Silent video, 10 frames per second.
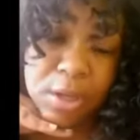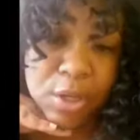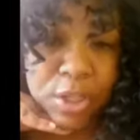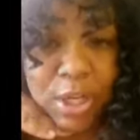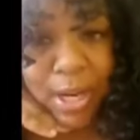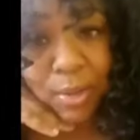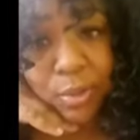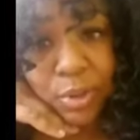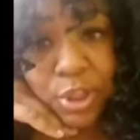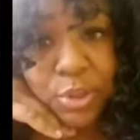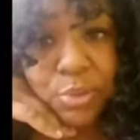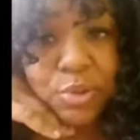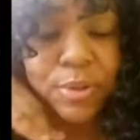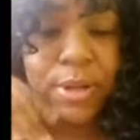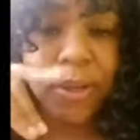your child or
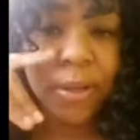children